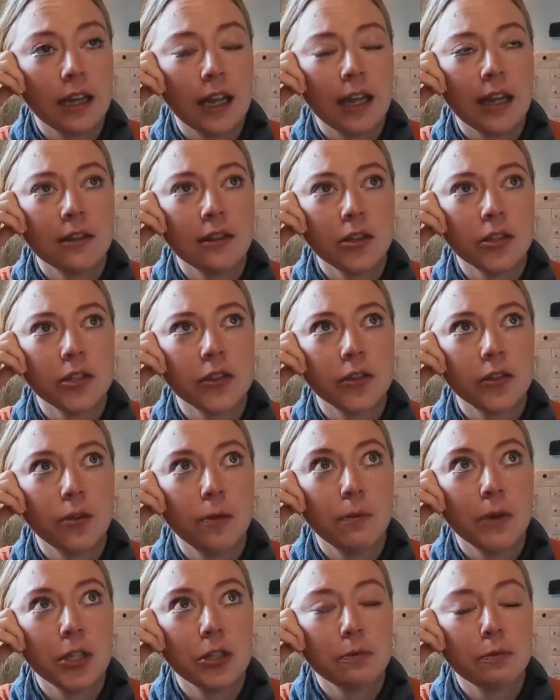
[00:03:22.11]
and there's
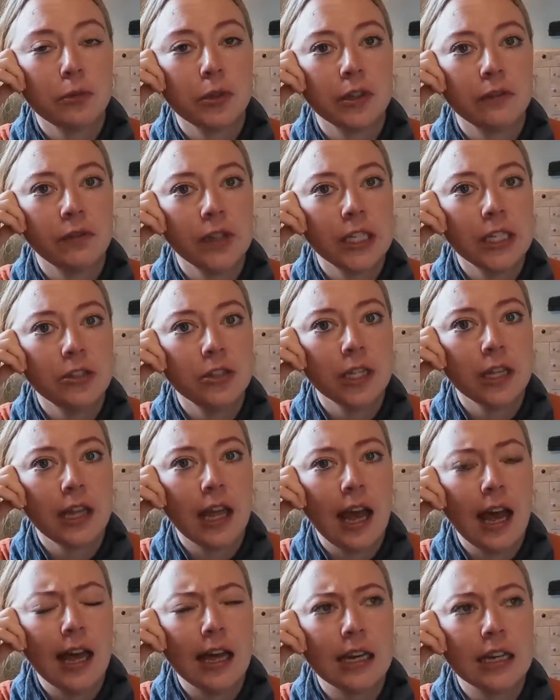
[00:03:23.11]
so much privilege in
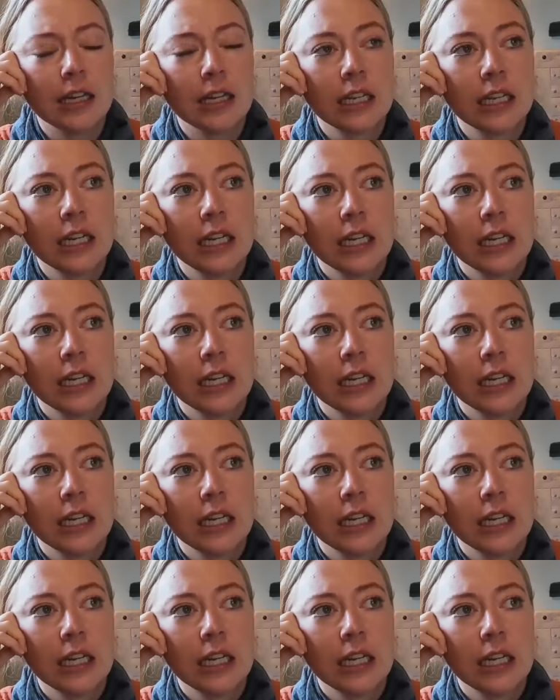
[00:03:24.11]
that